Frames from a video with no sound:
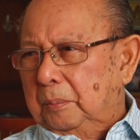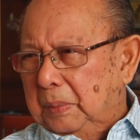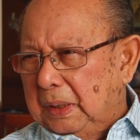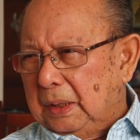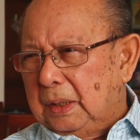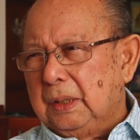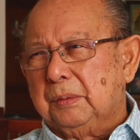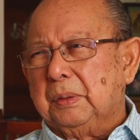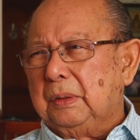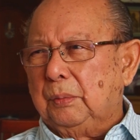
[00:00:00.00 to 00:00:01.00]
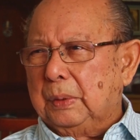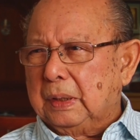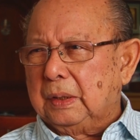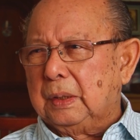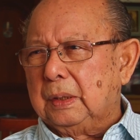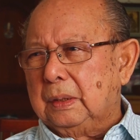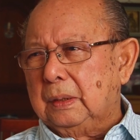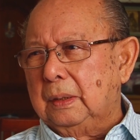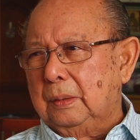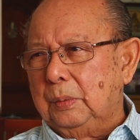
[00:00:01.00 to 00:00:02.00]
Many things
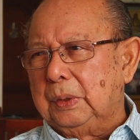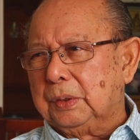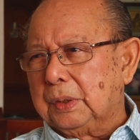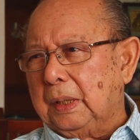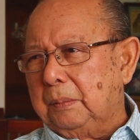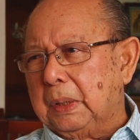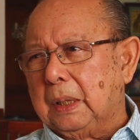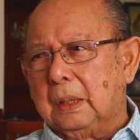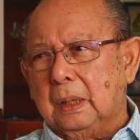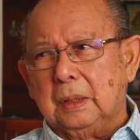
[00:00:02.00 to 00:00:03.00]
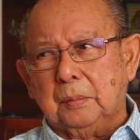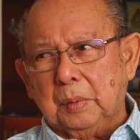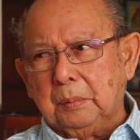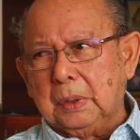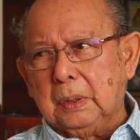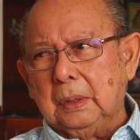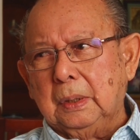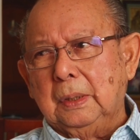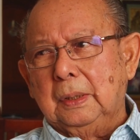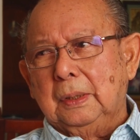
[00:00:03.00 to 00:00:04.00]
we designed, but I can't remember.
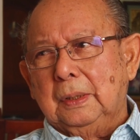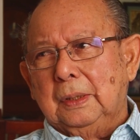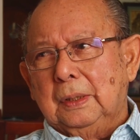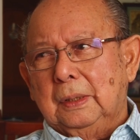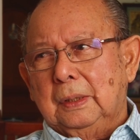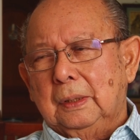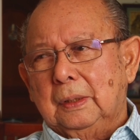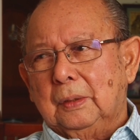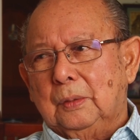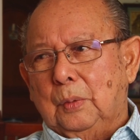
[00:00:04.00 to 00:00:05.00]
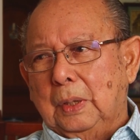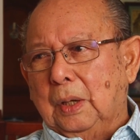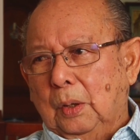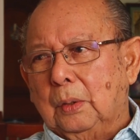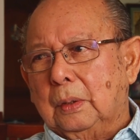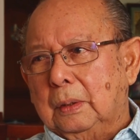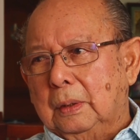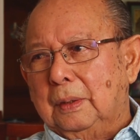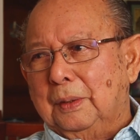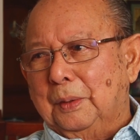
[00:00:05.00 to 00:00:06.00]
Quite a lot,
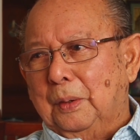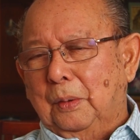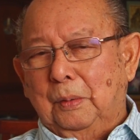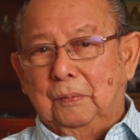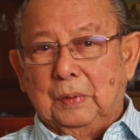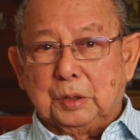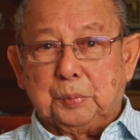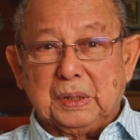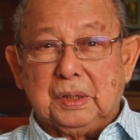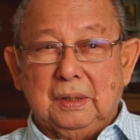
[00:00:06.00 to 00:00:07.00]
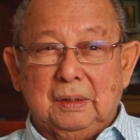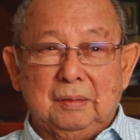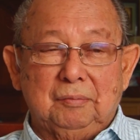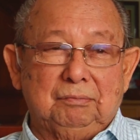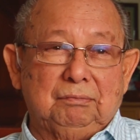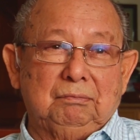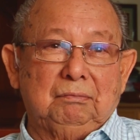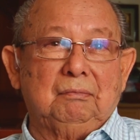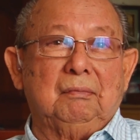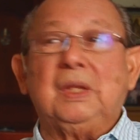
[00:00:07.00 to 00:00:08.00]
especially
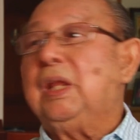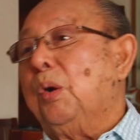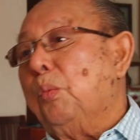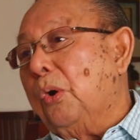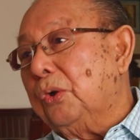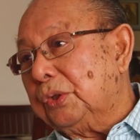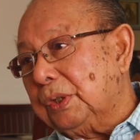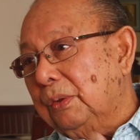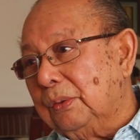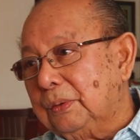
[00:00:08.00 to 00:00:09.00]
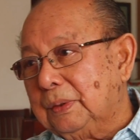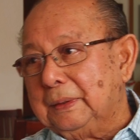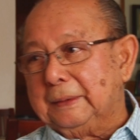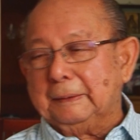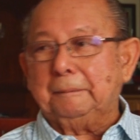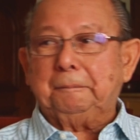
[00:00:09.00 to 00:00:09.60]
the awards and all those things.